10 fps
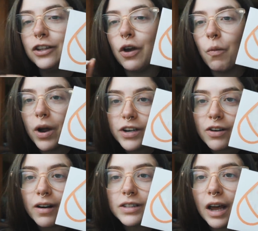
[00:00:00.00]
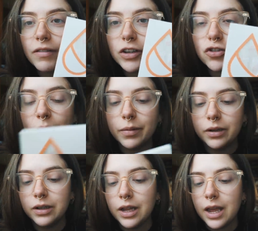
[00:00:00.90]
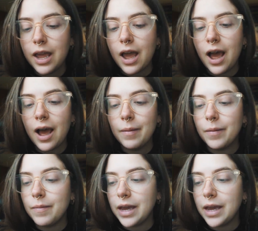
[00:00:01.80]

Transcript: No wonder I was having trouble um,